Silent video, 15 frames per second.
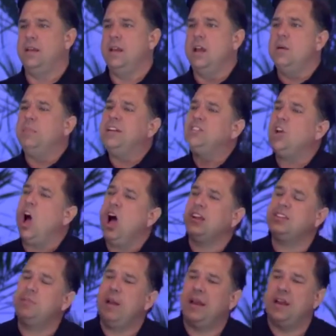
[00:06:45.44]
But he talks
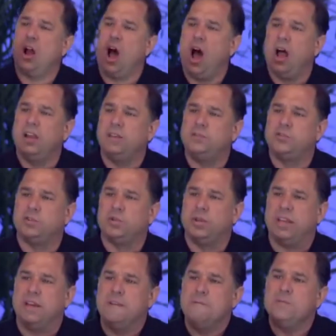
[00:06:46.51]
about an olive tree
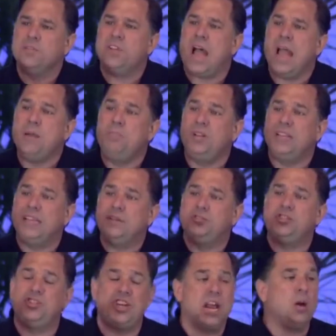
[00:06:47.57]
to, I believe,
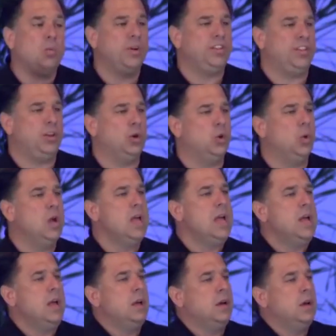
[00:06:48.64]
share with you
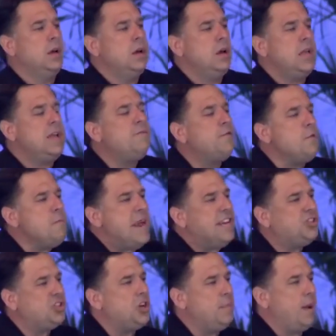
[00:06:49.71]

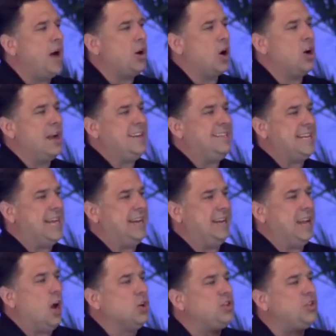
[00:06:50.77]
information about our identity,
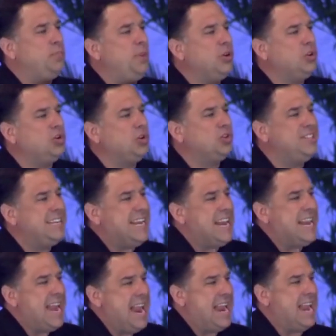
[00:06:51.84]
our spiritual
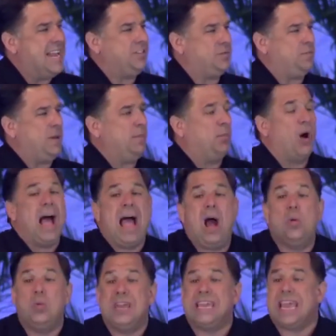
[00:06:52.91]
DNA as people, how
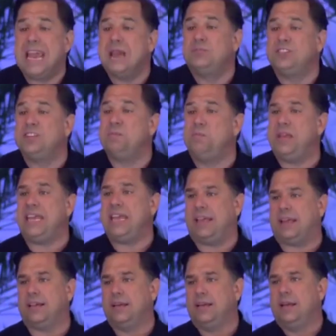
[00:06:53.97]
we came to be,
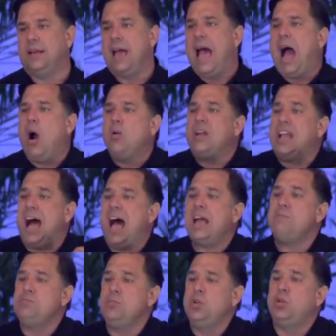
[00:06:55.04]
how God
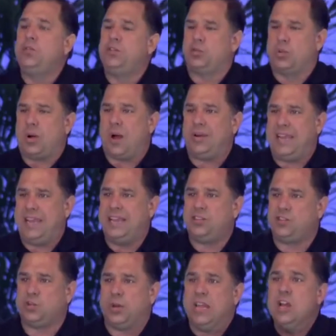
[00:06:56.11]
moved throughout
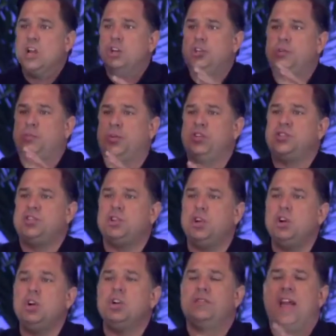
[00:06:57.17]
history to
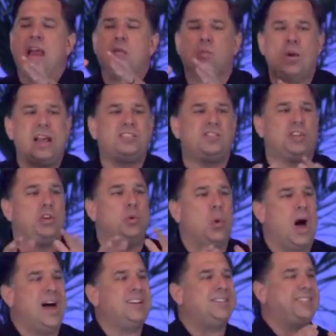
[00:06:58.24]
preserve and rescue
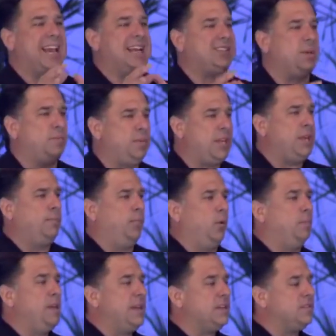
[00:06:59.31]
us as a people
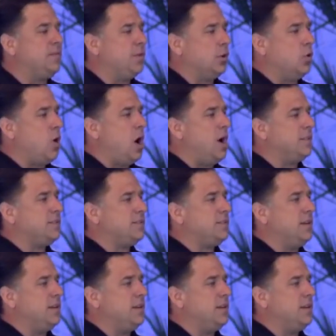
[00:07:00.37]
because of the cross.